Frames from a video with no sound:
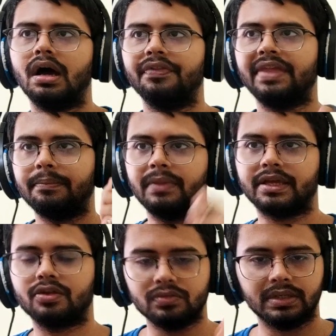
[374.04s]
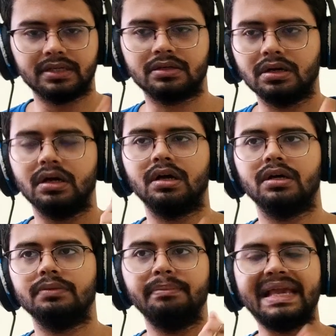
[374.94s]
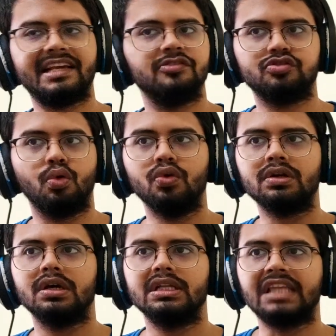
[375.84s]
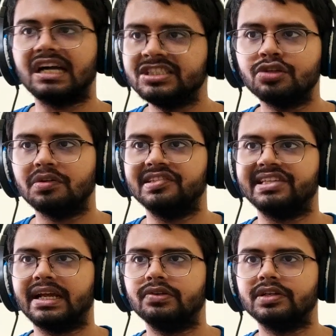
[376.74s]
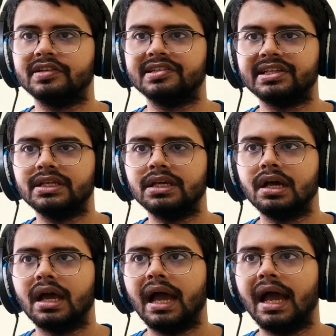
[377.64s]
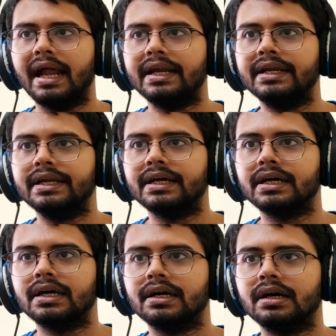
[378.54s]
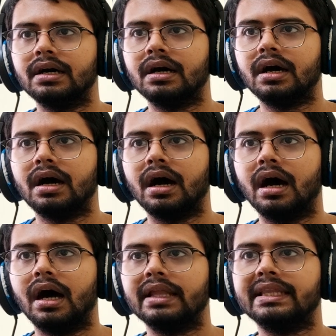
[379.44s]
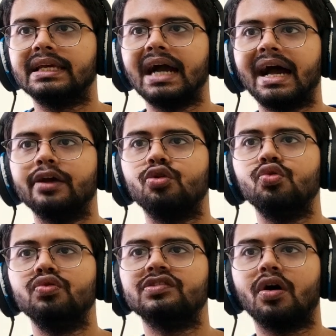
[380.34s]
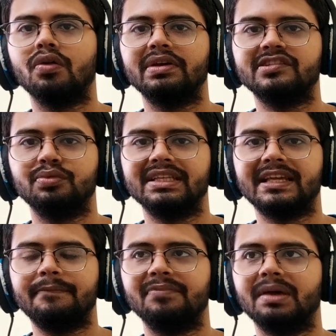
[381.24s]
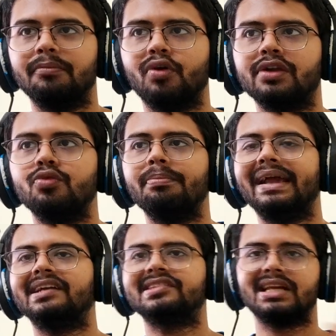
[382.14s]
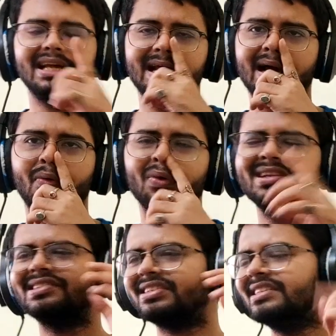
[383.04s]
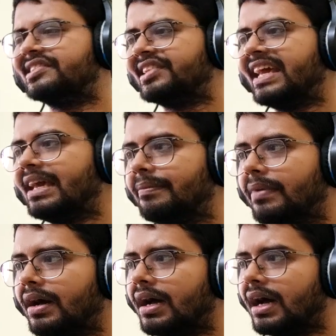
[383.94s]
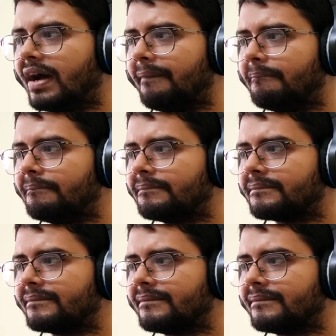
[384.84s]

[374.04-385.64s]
um, them, like, you know, like, uh, making sword. Tanjiro was there, you could see, and, uh, uh, the guy who's always with him, the one who makes, what is his name? Um,